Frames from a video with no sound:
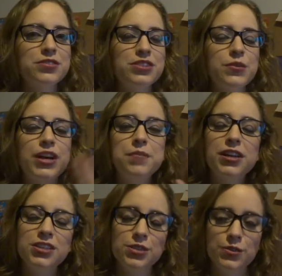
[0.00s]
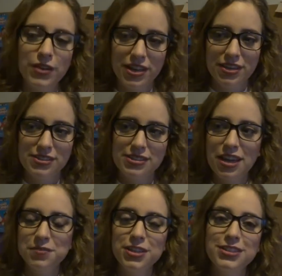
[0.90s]
So what I'm gonna do is,
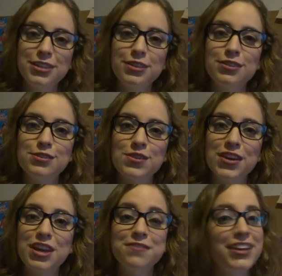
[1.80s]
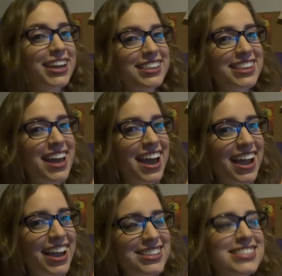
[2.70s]
I'm gonna tell you the story of In the
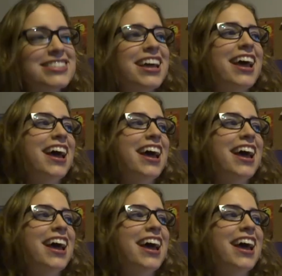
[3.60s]
Heights.